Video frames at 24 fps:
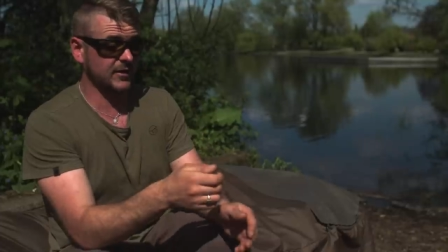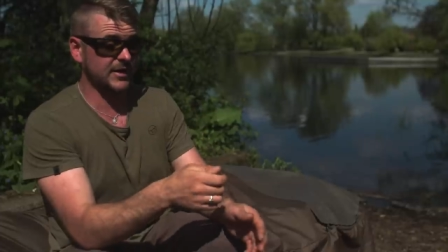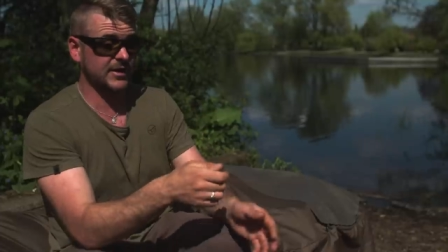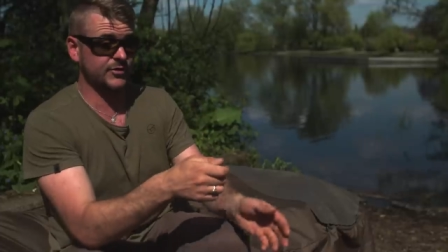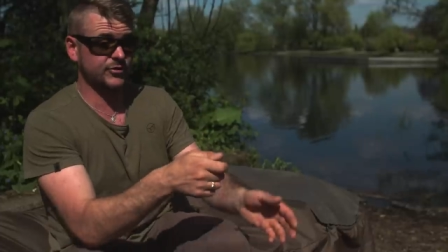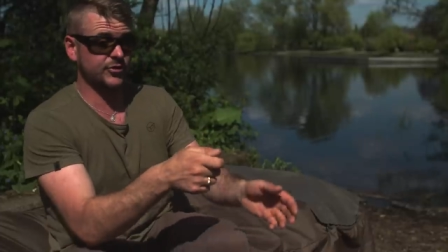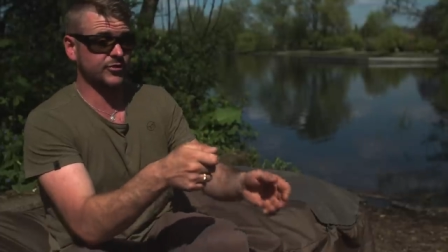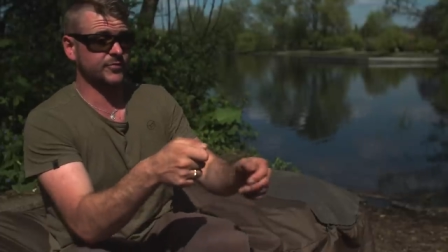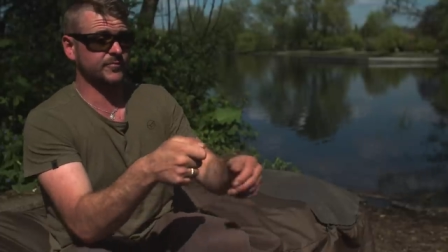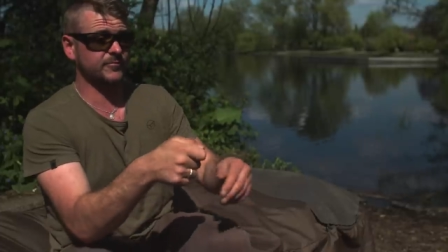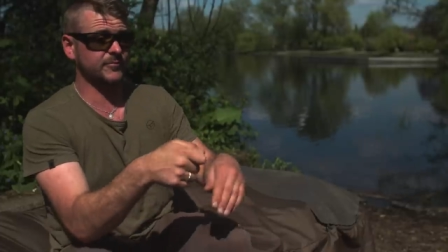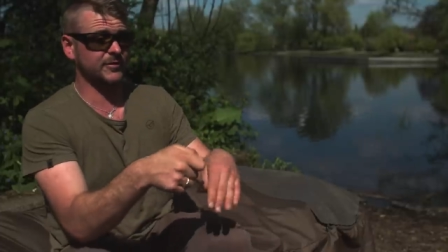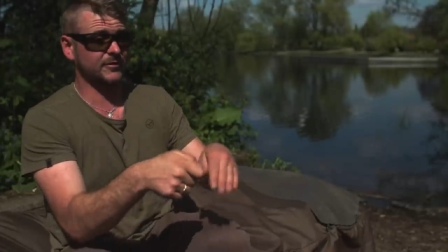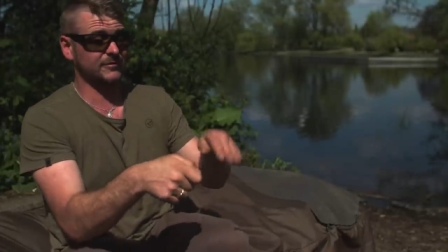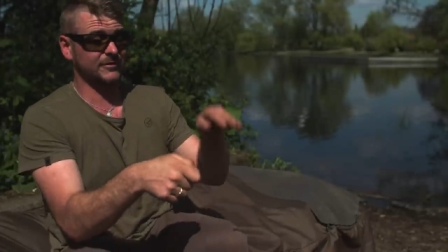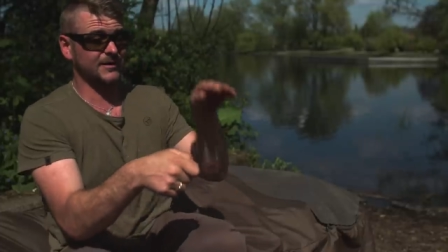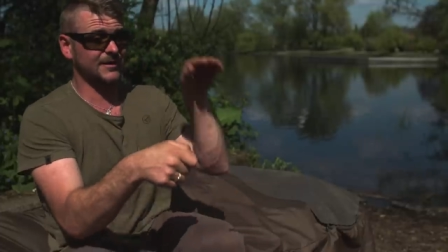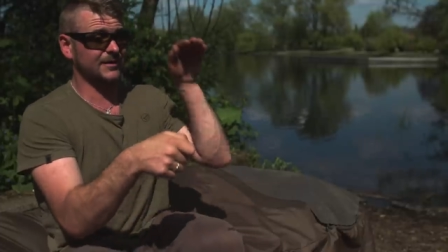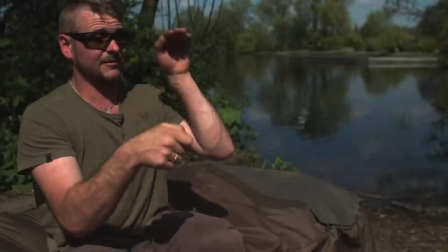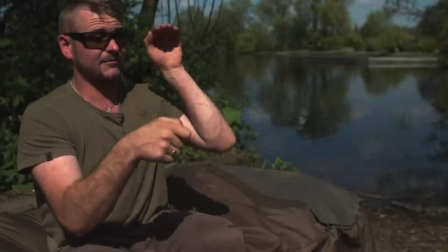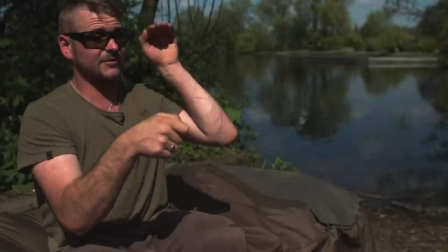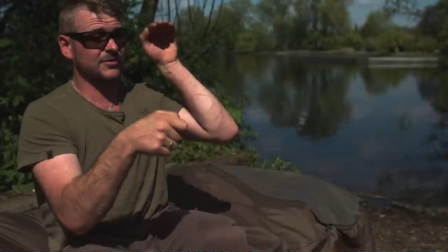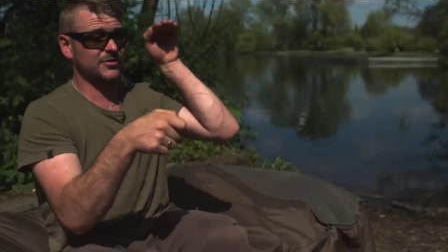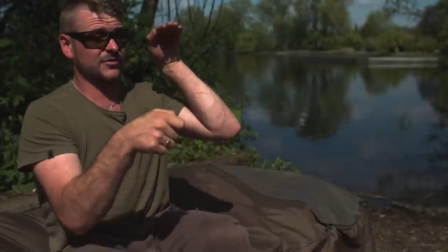it, just,
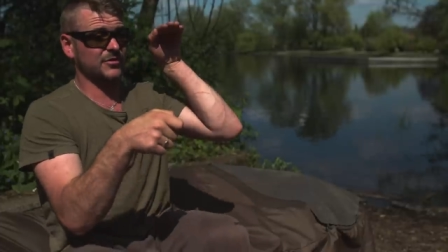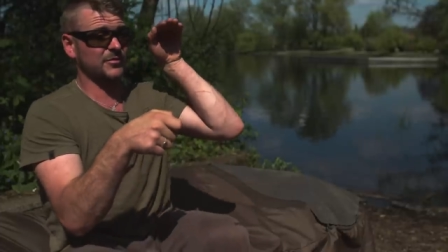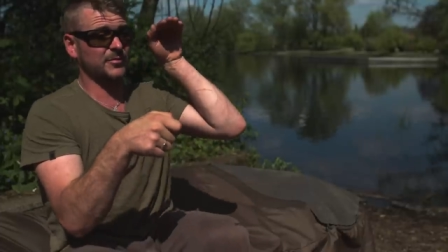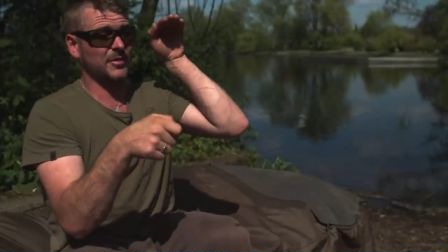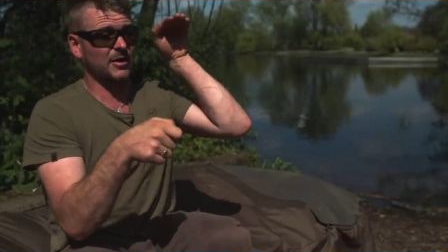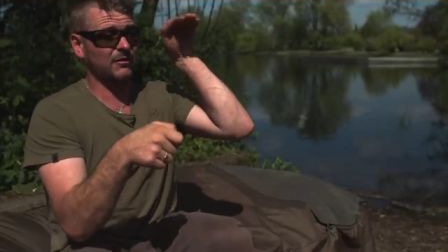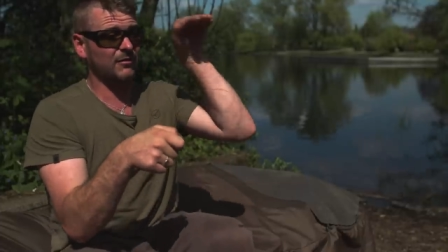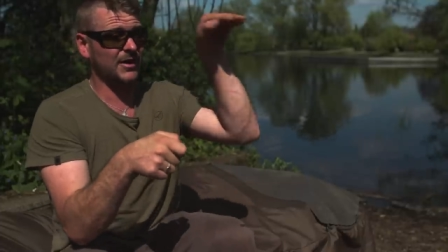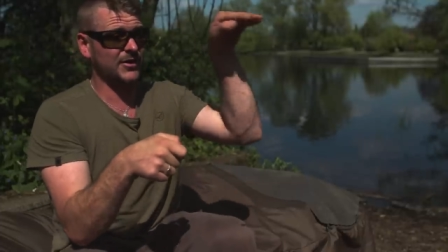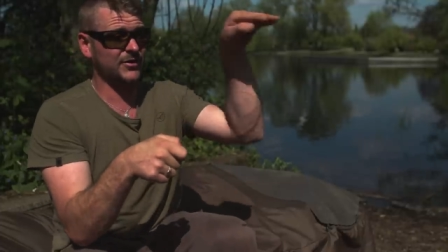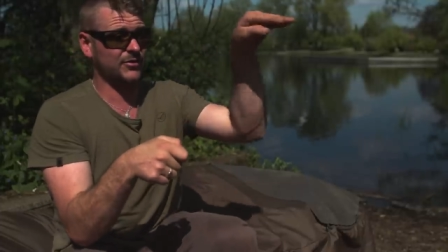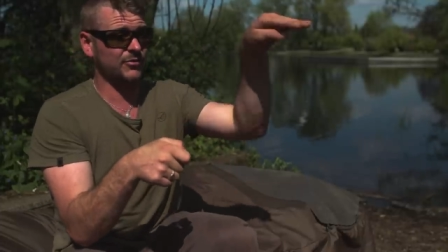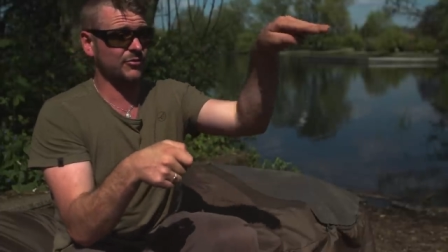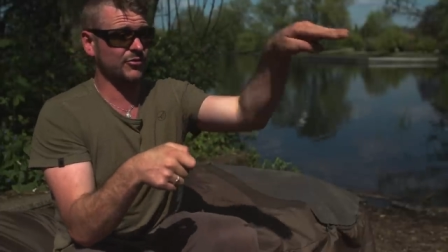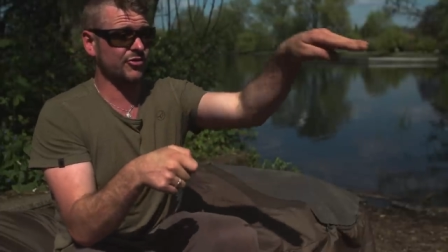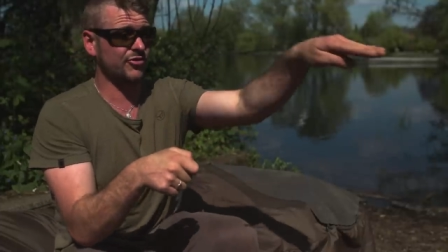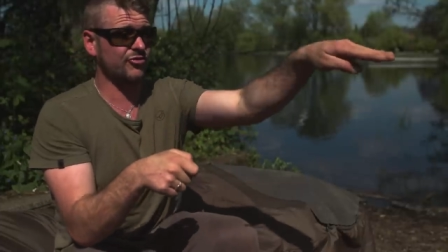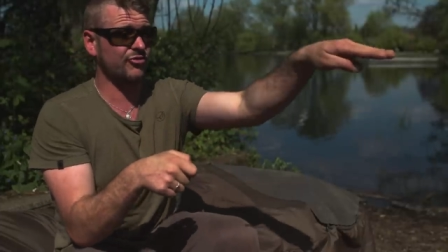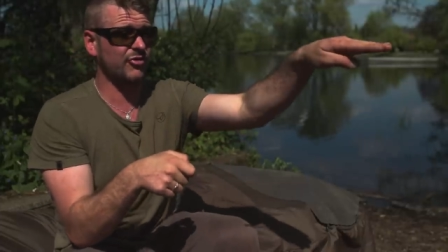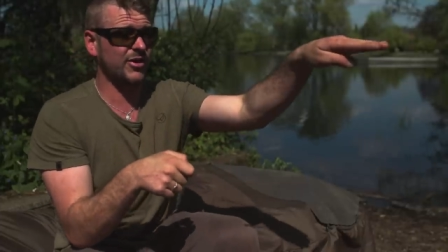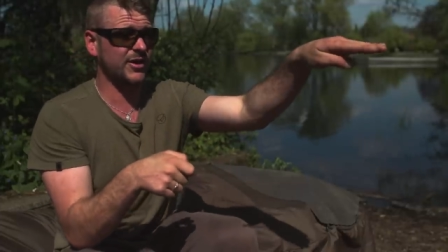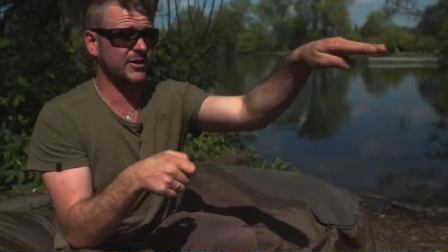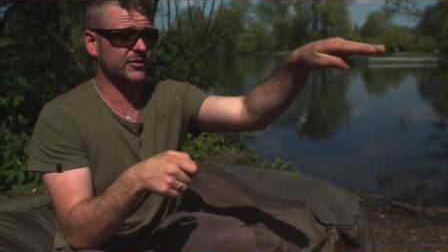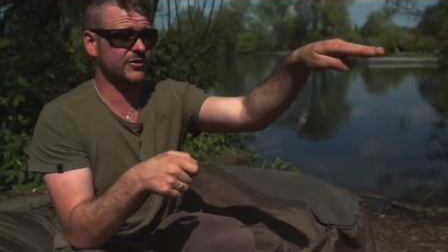like, literally, my line's going
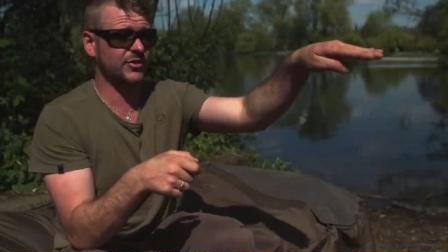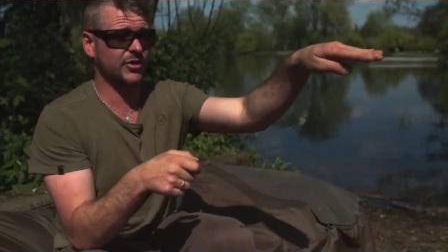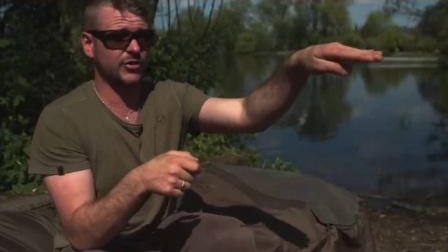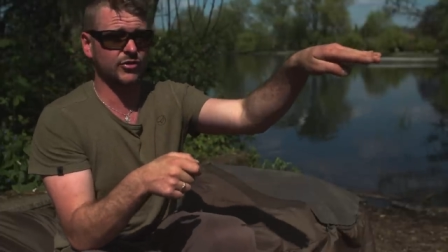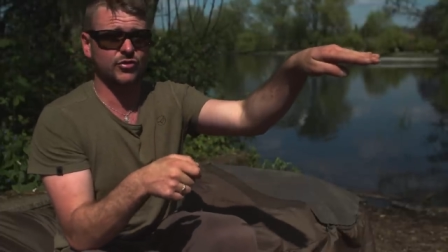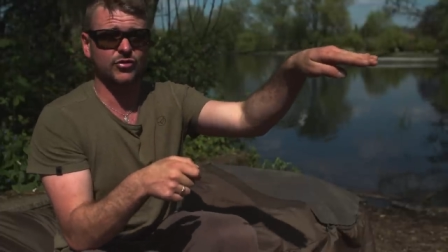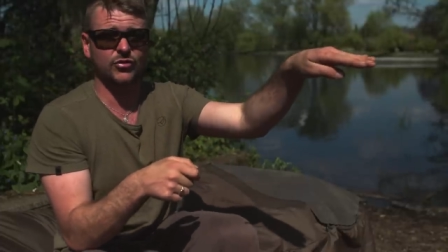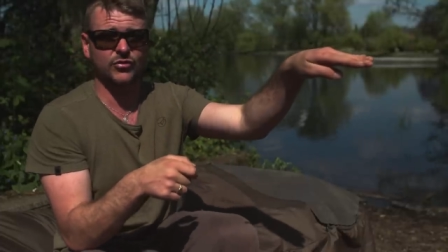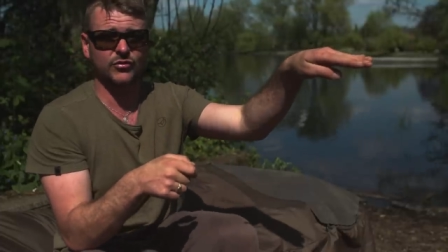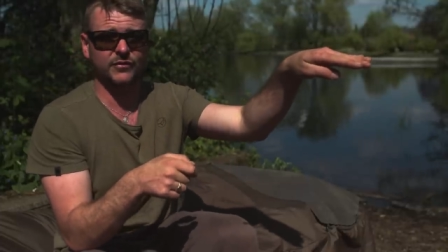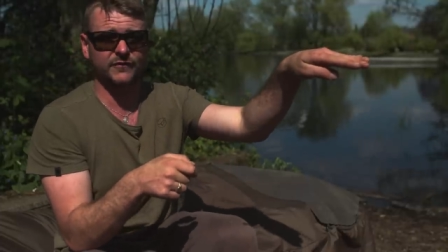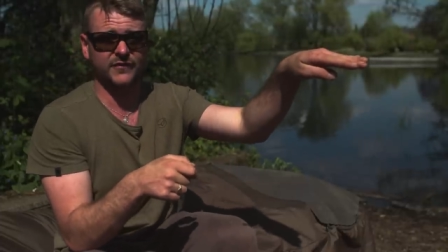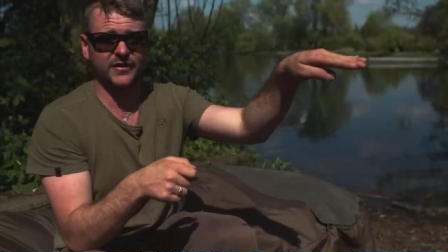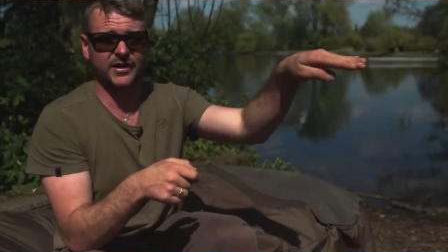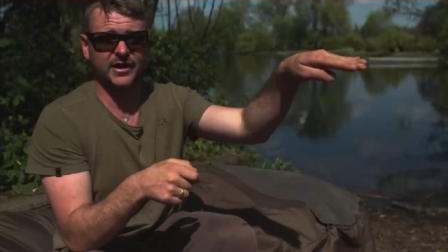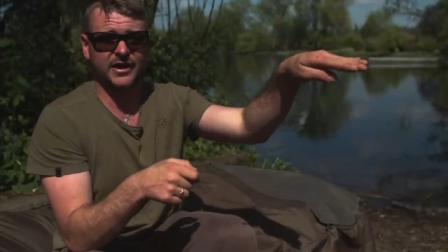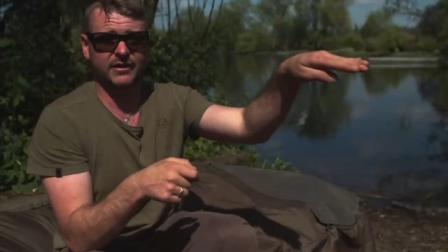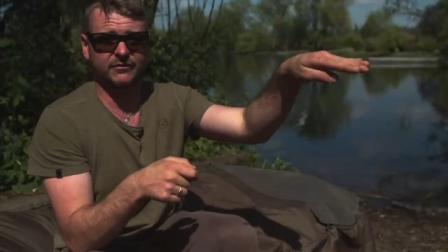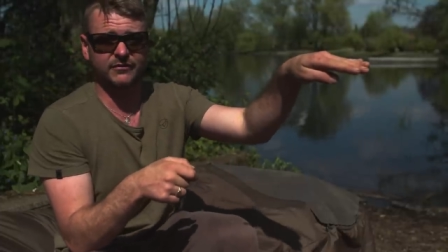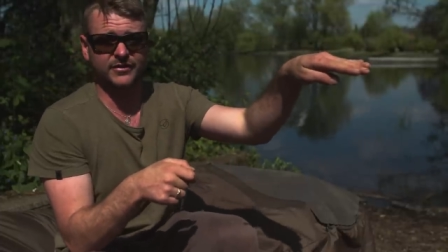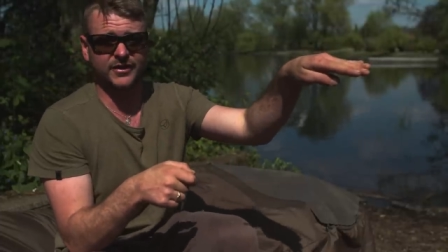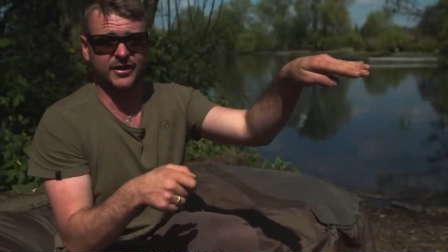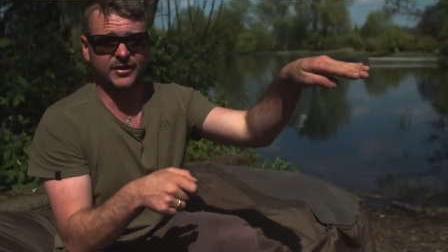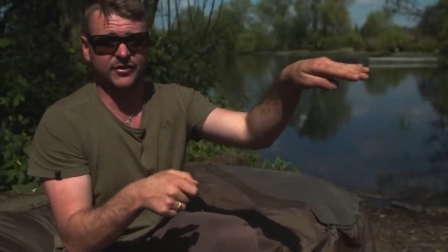straight into the corner of an
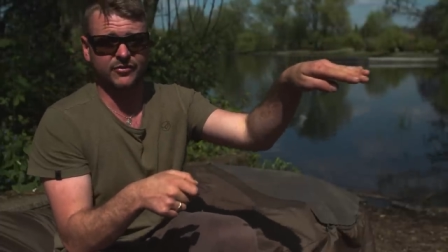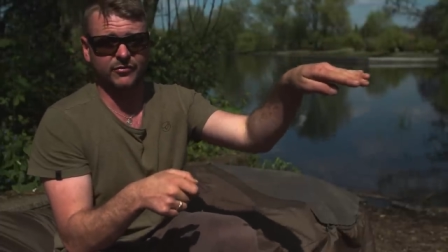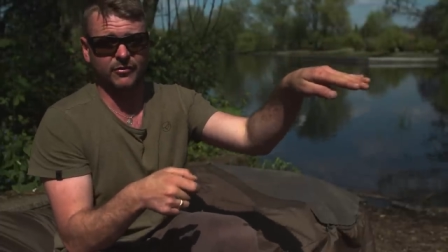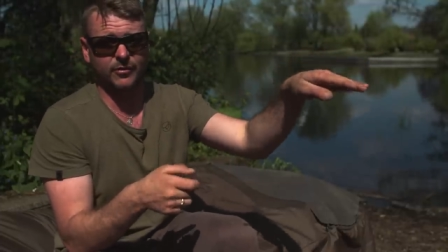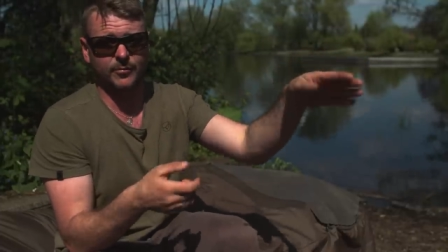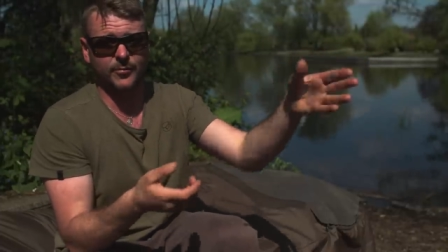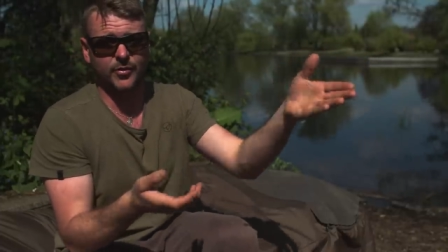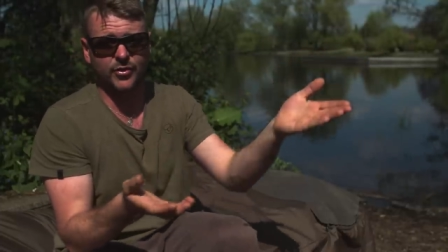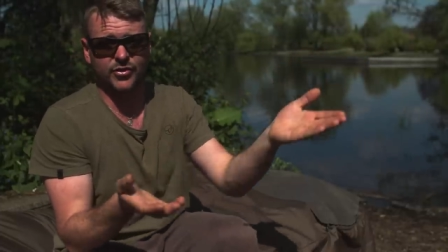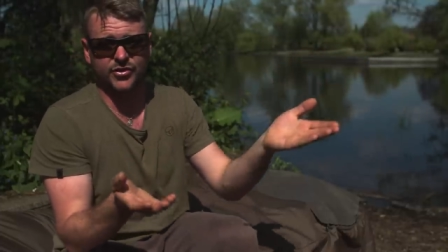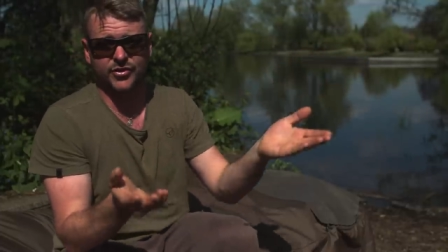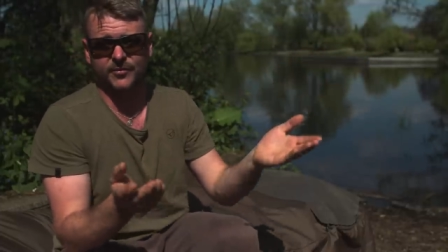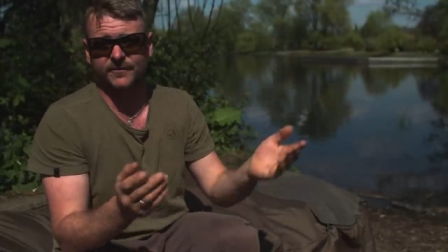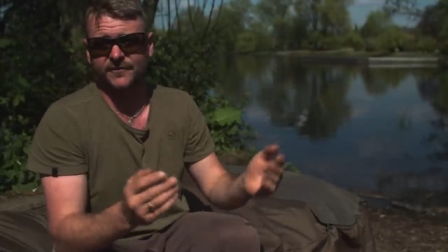island, into a bush.